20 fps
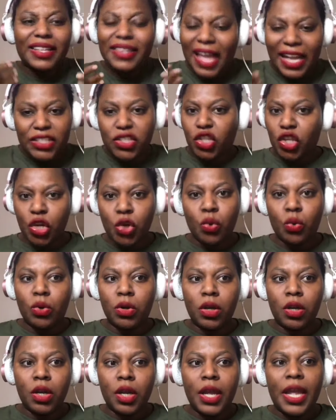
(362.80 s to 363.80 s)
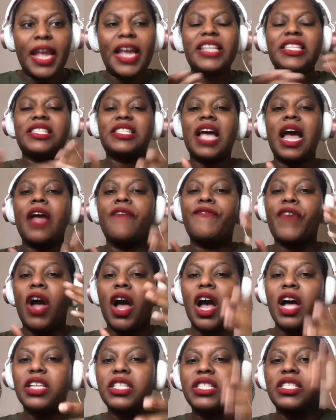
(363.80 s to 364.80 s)
think that's cute. It's time
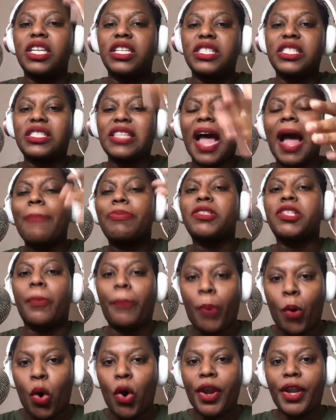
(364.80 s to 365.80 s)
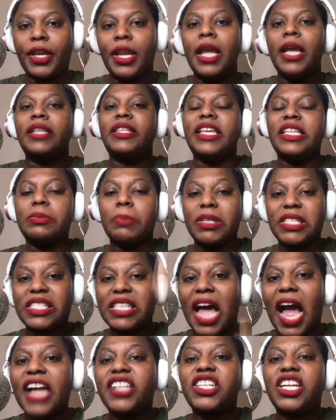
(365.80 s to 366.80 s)
for us to stop supporting these
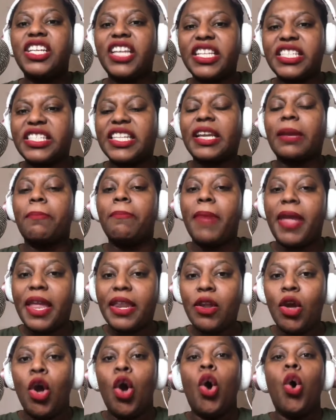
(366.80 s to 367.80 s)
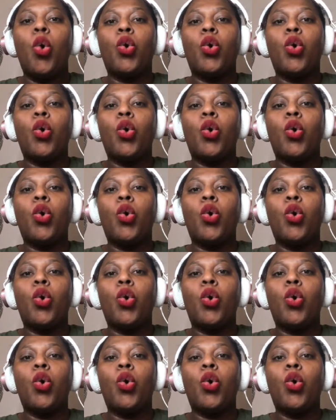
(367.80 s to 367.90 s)
misogynistic men